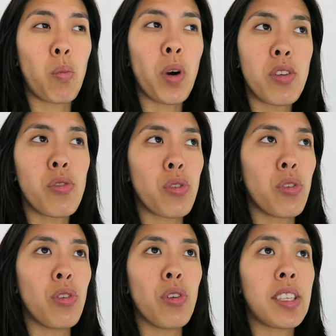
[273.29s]
one
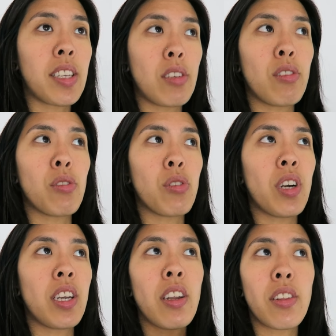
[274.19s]
drawer a stationary
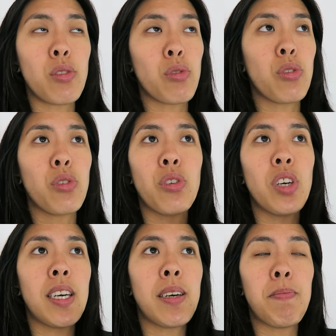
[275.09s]
drawer and another
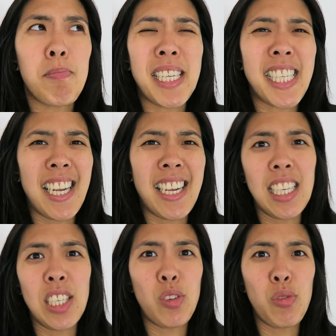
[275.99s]
drawer a
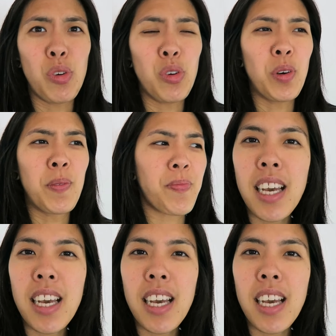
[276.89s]
miscellaneous drawer.